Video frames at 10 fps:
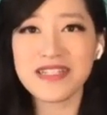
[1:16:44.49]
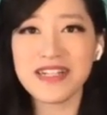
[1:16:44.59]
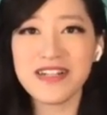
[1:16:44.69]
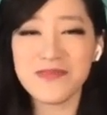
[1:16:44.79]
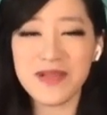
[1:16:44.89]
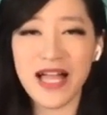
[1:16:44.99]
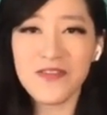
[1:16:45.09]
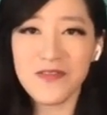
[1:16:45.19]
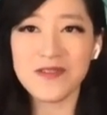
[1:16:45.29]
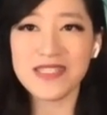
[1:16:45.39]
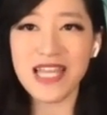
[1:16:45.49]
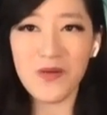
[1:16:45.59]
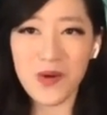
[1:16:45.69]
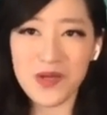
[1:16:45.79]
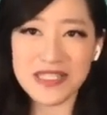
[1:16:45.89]
of plant foods that
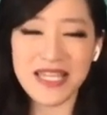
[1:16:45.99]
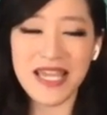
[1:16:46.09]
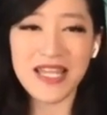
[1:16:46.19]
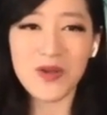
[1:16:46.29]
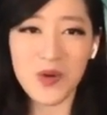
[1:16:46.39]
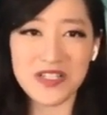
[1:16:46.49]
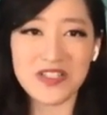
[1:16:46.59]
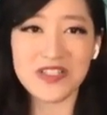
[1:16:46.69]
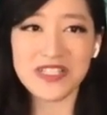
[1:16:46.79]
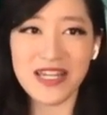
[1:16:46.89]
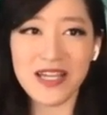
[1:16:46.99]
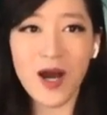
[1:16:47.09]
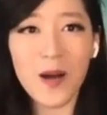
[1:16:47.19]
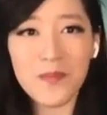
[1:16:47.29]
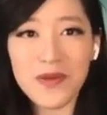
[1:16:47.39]
will contain goitrogenic
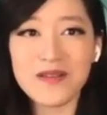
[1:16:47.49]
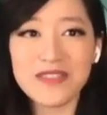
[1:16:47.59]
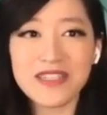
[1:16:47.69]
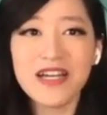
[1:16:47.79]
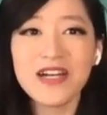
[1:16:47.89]
compounds.